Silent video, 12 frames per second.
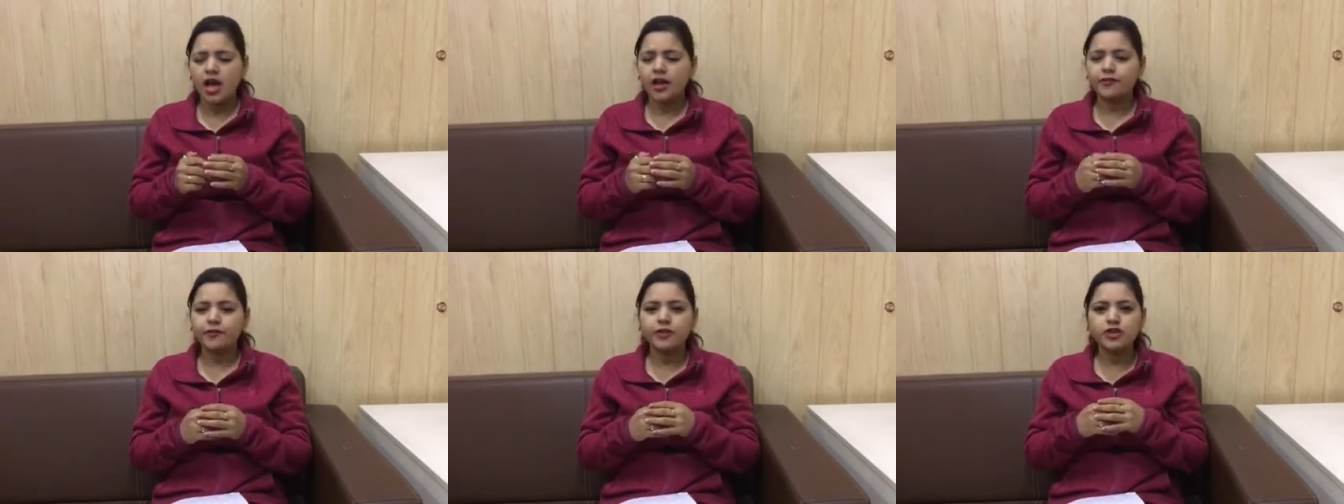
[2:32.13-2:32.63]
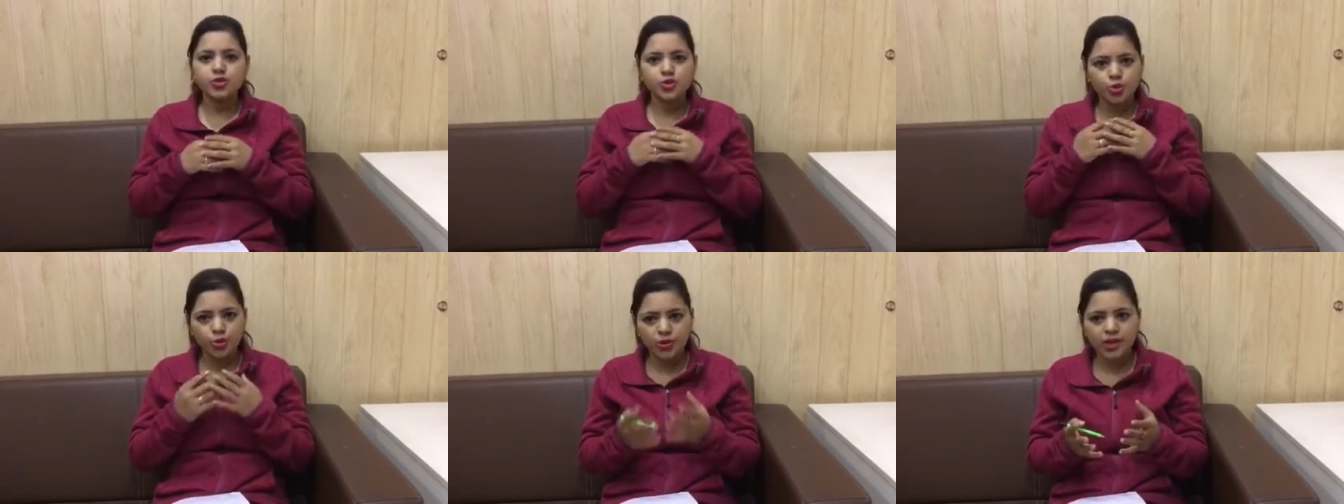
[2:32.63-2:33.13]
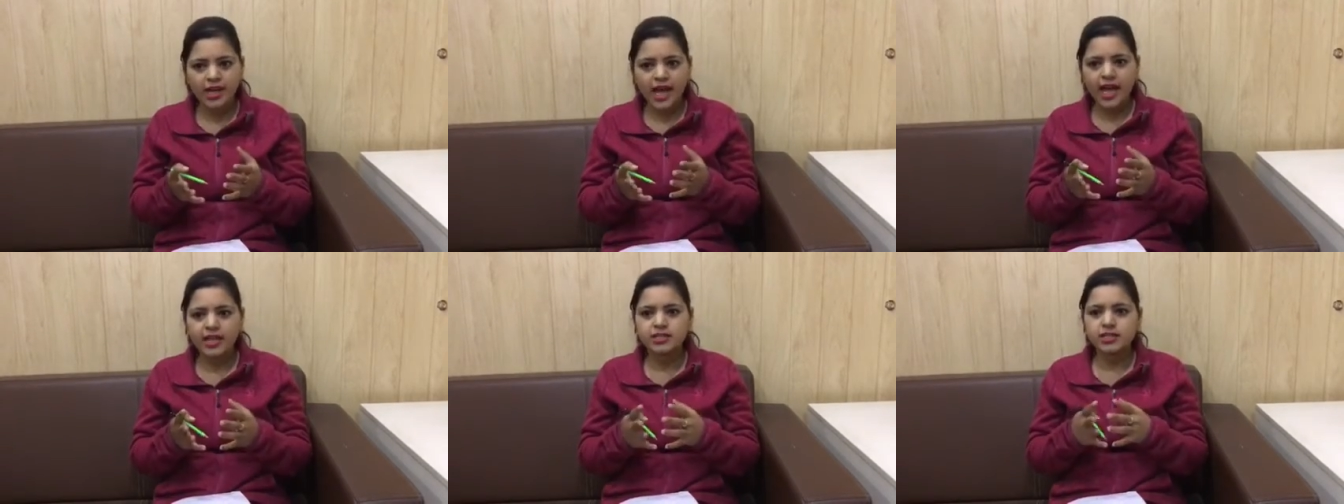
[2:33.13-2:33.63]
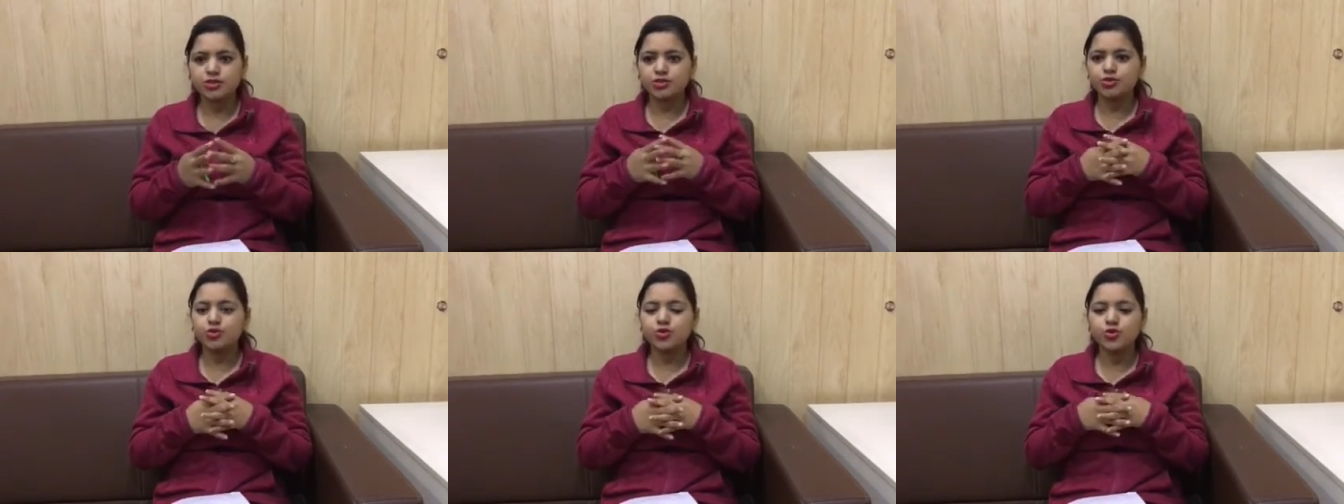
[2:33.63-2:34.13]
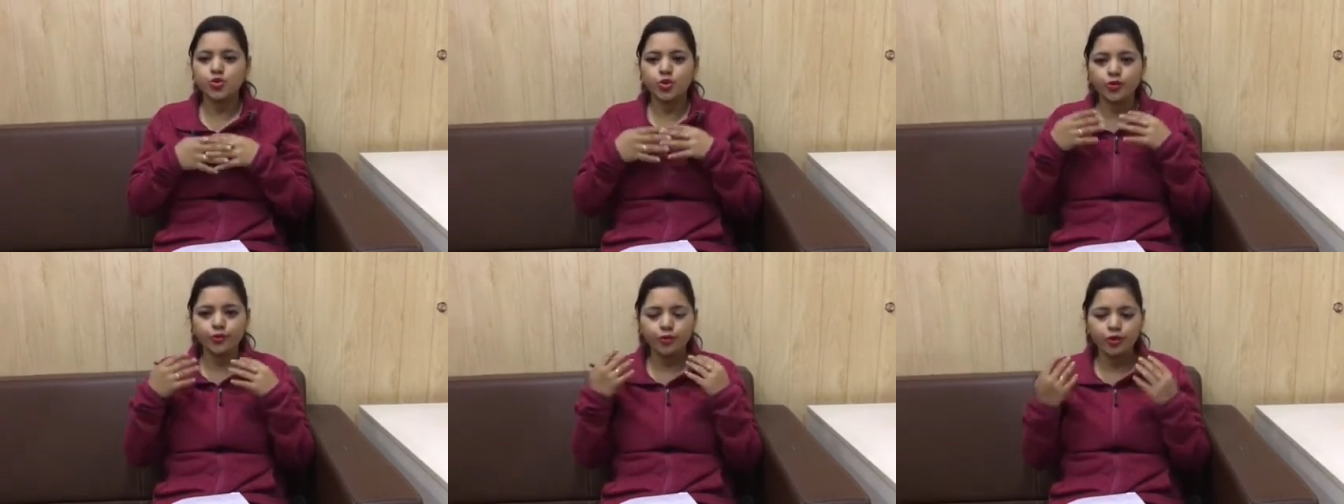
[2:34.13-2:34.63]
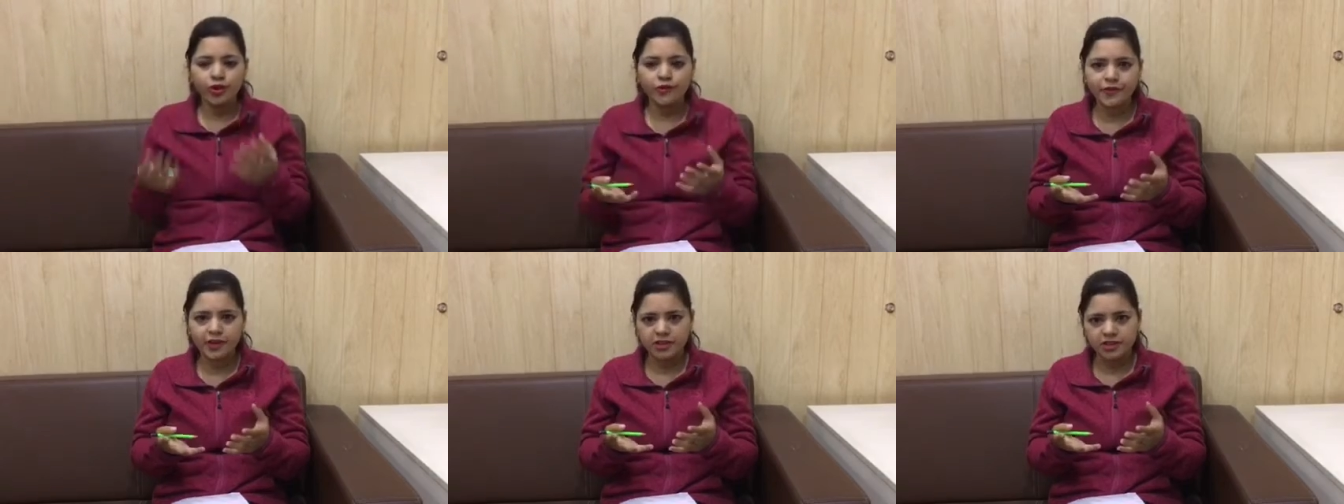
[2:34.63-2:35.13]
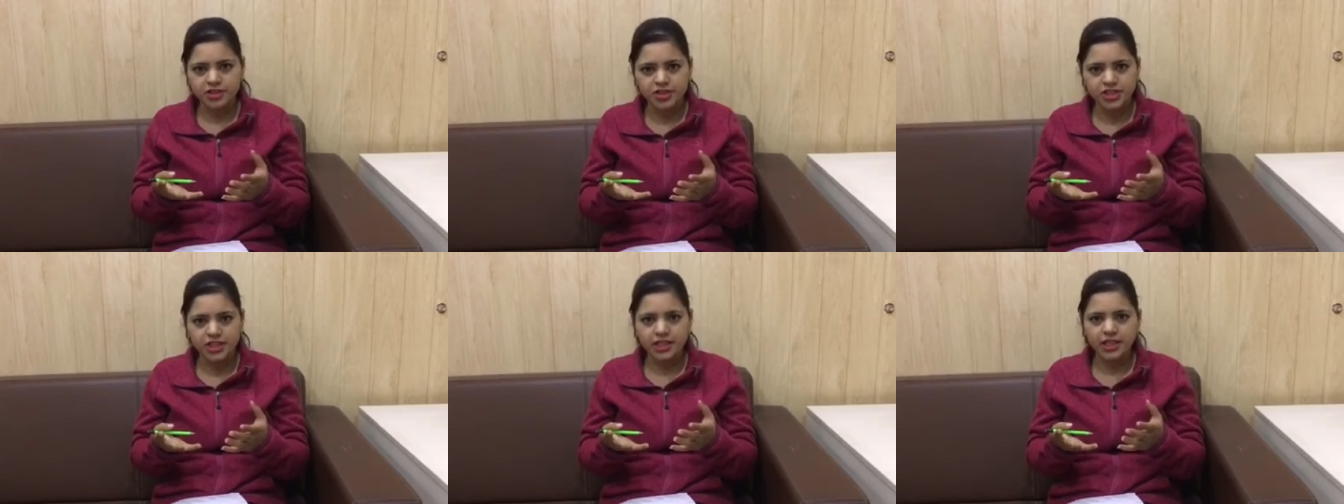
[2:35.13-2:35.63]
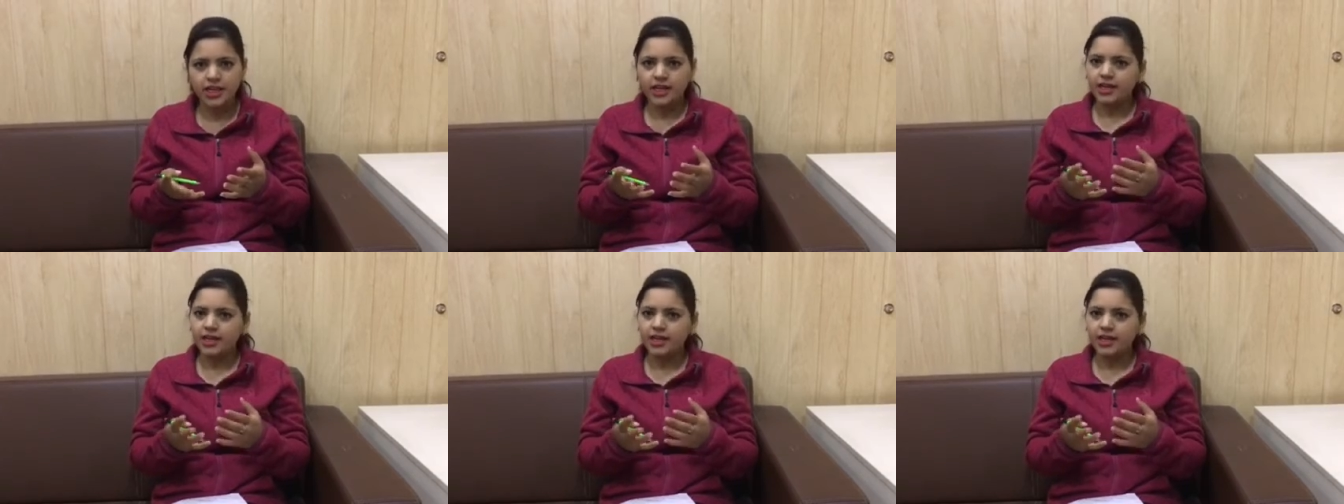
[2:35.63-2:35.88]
I felt so relaxed, so full of energy.